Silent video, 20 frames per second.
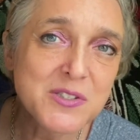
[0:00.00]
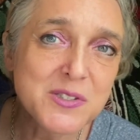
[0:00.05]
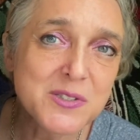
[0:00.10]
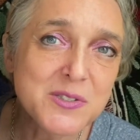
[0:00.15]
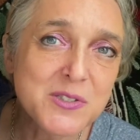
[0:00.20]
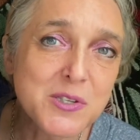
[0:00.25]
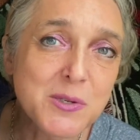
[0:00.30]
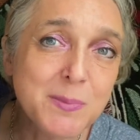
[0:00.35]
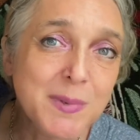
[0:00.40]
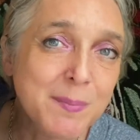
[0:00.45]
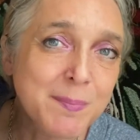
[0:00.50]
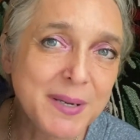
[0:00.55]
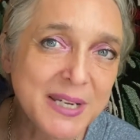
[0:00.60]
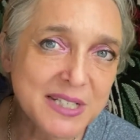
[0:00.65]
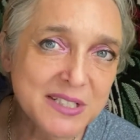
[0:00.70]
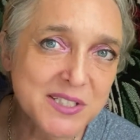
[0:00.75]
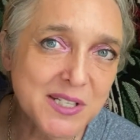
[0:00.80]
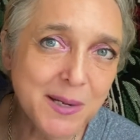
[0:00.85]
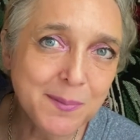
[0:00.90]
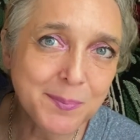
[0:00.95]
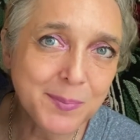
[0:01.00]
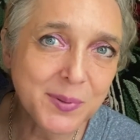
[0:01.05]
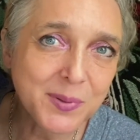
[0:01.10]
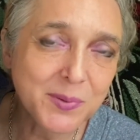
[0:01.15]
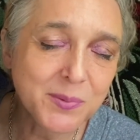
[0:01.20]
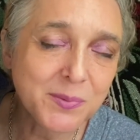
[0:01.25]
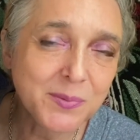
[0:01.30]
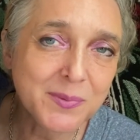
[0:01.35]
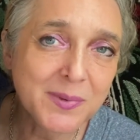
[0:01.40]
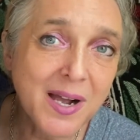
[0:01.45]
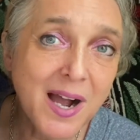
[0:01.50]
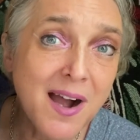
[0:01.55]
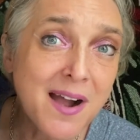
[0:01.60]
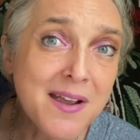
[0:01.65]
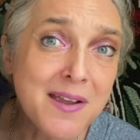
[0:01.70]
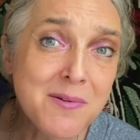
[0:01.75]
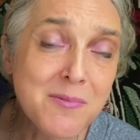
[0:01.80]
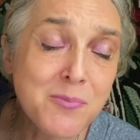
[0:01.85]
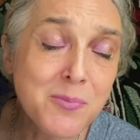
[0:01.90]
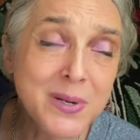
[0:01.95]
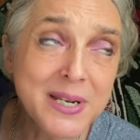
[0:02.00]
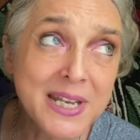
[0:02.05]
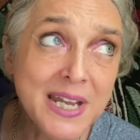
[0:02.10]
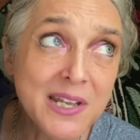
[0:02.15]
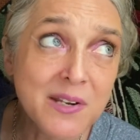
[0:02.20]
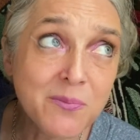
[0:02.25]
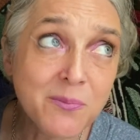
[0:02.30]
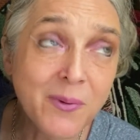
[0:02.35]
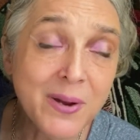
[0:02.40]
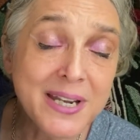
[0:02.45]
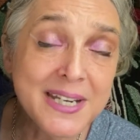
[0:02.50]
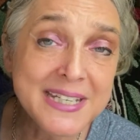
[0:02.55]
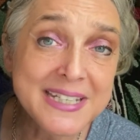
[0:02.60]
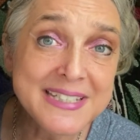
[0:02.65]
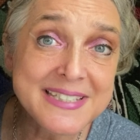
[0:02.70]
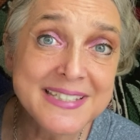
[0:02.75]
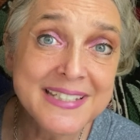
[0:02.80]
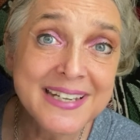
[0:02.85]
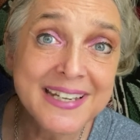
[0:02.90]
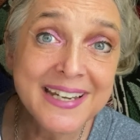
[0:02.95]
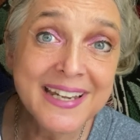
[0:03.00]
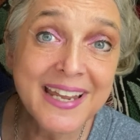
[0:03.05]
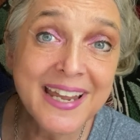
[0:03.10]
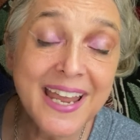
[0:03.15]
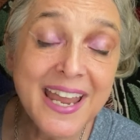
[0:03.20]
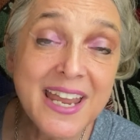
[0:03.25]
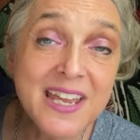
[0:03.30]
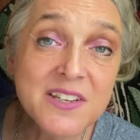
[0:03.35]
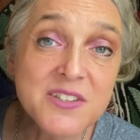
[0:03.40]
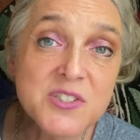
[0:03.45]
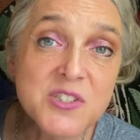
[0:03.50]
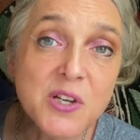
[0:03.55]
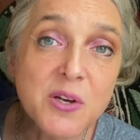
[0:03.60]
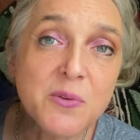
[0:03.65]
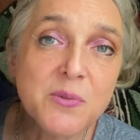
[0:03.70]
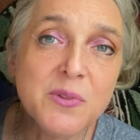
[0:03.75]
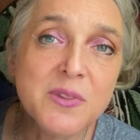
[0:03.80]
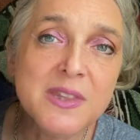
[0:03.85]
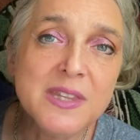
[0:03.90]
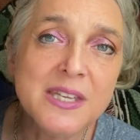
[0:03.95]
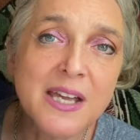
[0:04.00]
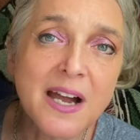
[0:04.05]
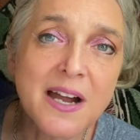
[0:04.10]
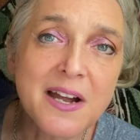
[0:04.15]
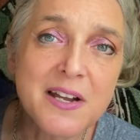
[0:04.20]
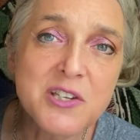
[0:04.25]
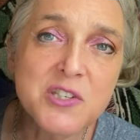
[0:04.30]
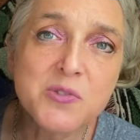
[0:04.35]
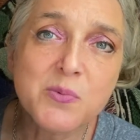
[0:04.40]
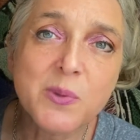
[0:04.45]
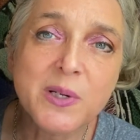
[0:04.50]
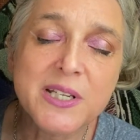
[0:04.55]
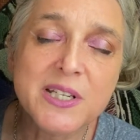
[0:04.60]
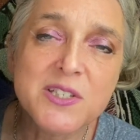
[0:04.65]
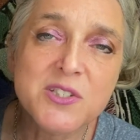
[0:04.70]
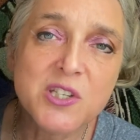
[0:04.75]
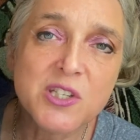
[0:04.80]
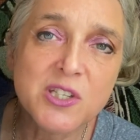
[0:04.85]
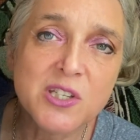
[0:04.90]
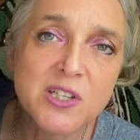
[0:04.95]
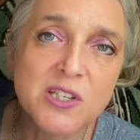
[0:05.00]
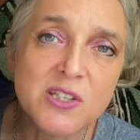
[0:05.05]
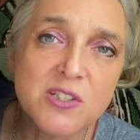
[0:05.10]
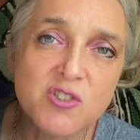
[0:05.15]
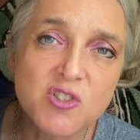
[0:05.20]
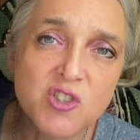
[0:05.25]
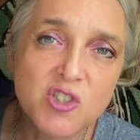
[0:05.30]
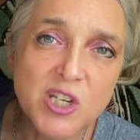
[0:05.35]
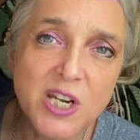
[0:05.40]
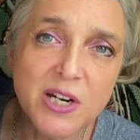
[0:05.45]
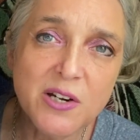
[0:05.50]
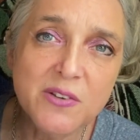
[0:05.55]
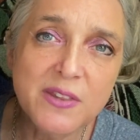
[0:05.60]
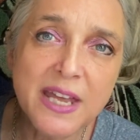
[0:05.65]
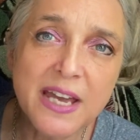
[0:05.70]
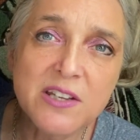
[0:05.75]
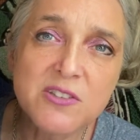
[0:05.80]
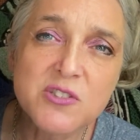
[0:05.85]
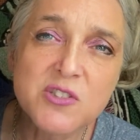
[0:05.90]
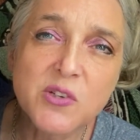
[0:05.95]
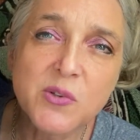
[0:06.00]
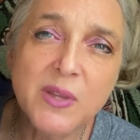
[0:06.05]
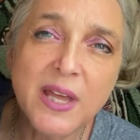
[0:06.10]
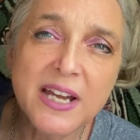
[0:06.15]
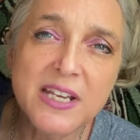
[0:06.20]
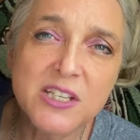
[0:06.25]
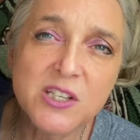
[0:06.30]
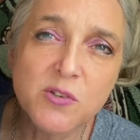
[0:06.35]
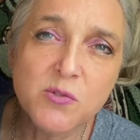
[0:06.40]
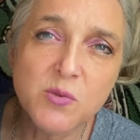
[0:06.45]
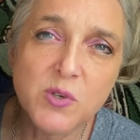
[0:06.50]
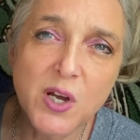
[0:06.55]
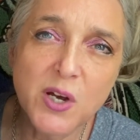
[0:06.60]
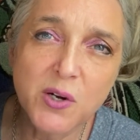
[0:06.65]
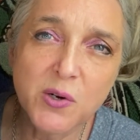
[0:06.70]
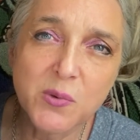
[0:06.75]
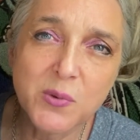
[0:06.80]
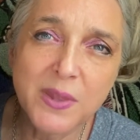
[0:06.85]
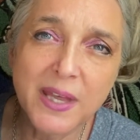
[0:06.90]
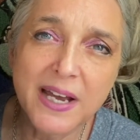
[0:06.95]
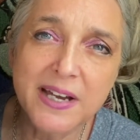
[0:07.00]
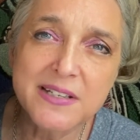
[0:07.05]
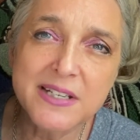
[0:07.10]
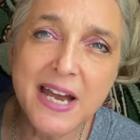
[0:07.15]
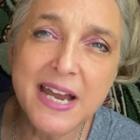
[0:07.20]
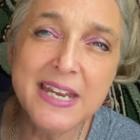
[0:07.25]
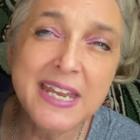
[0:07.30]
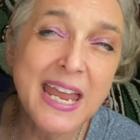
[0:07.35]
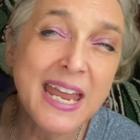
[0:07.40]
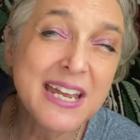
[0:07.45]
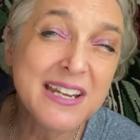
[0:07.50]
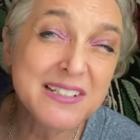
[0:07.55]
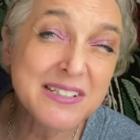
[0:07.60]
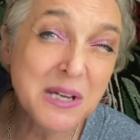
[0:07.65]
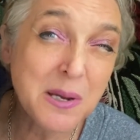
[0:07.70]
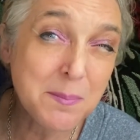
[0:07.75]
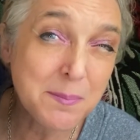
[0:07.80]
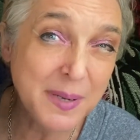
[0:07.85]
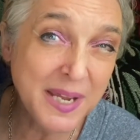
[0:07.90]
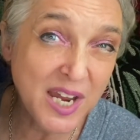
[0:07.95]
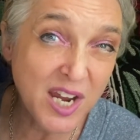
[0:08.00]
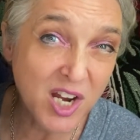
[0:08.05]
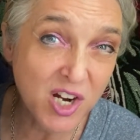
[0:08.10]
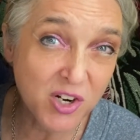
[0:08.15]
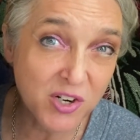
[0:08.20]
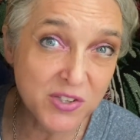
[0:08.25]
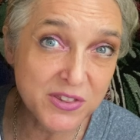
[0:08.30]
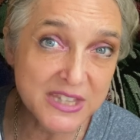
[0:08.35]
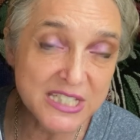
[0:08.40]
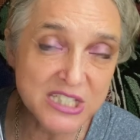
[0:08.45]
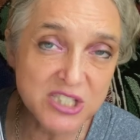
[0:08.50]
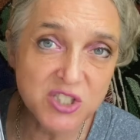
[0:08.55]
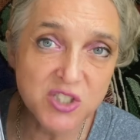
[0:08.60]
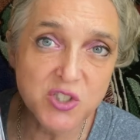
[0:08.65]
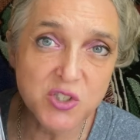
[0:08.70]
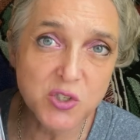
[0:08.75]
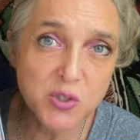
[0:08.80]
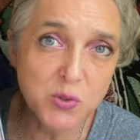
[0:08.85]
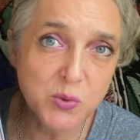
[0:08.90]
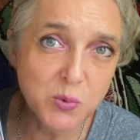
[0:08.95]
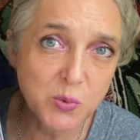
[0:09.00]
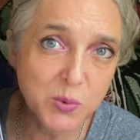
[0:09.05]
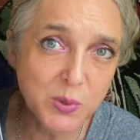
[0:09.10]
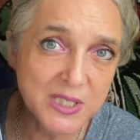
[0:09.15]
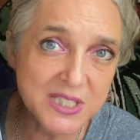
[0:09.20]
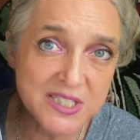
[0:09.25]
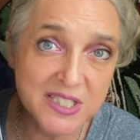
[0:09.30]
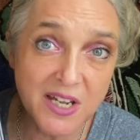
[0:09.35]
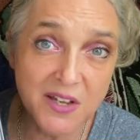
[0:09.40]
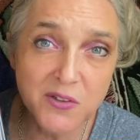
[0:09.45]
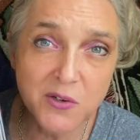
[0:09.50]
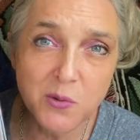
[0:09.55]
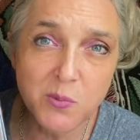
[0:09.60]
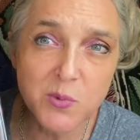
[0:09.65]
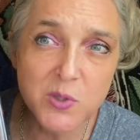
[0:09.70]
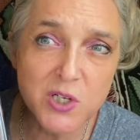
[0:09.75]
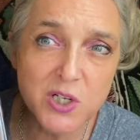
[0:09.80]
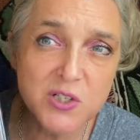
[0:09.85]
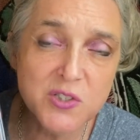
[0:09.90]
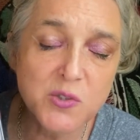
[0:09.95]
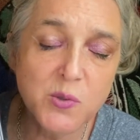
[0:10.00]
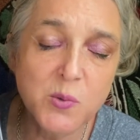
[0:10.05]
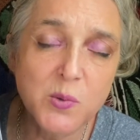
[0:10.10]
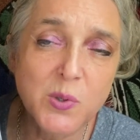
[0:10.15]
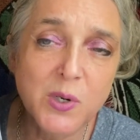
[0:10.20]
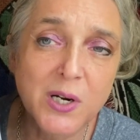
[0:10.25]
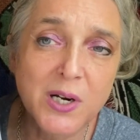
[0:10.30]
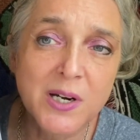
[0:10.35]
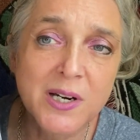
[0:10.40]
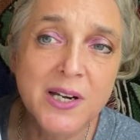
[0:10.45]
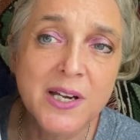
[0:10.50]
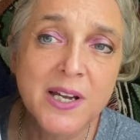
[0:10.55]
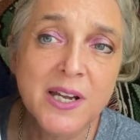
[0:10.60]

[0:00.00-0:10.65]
to be picked up, I went ahead and read it. And so I just wanted to share that so that you know that I can't compare this to his other works, or